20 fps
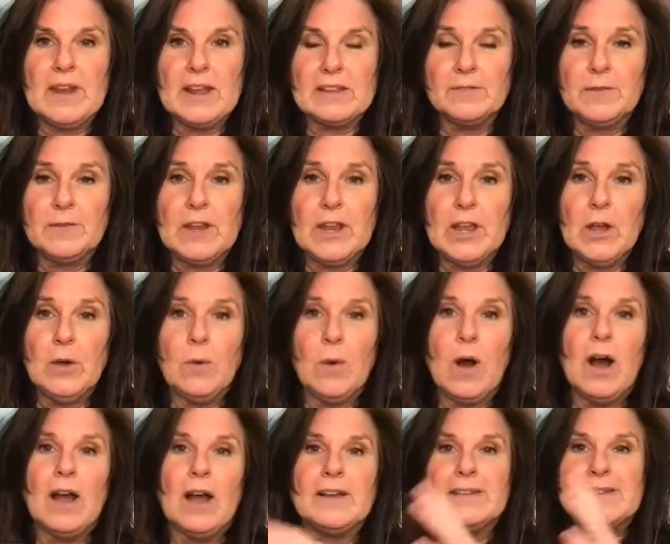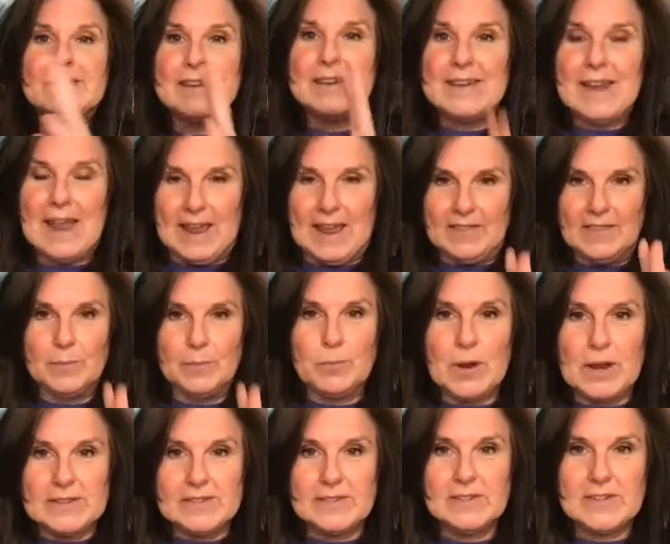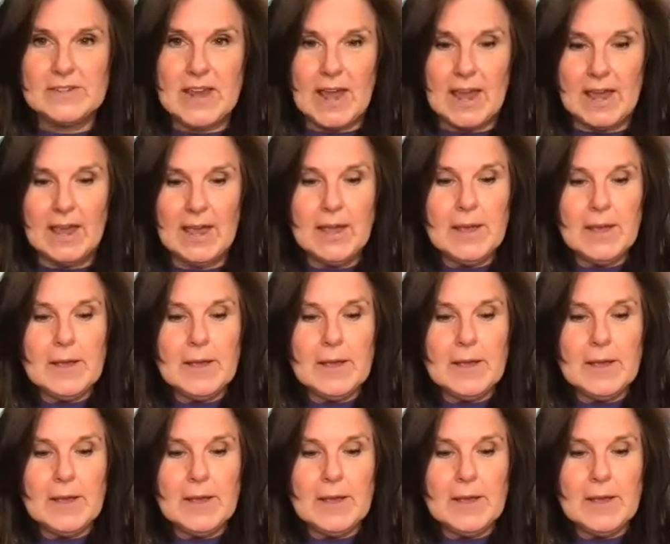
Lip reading: next video on today, the present day.